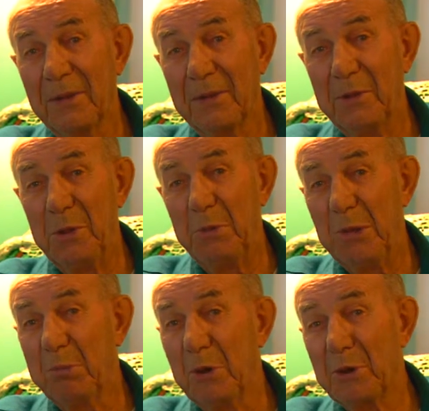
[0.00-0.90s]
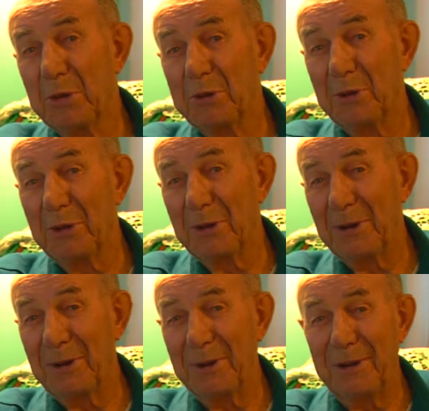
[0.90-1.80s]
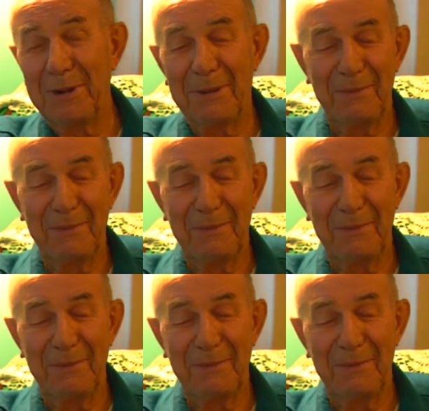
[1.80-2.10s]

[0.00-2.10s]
because you'd be pushing so darn hard."